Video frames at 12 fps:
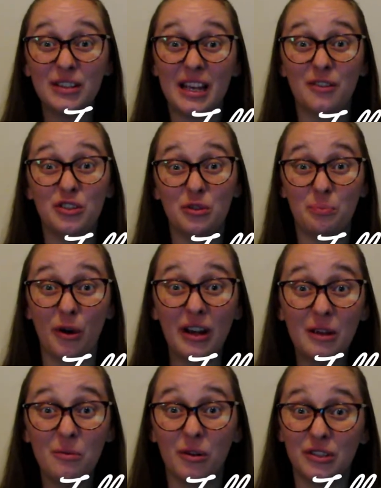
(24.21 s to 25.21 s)
tells your
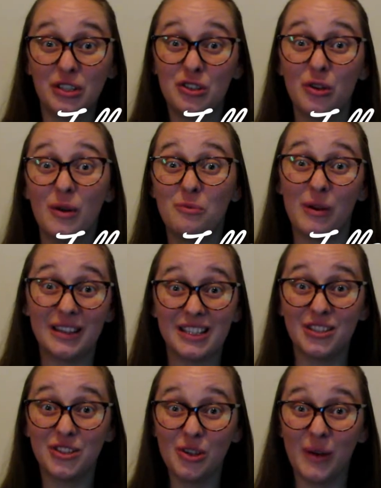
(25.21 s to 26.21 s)
body what to do and when to
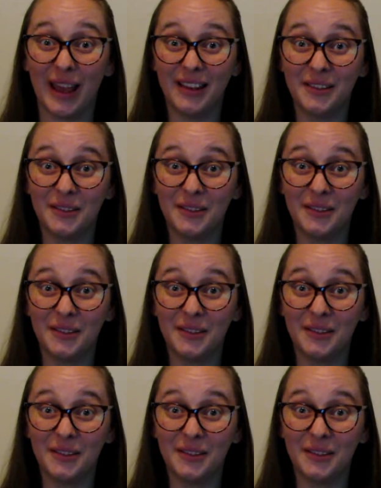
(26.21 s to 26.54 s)
do it.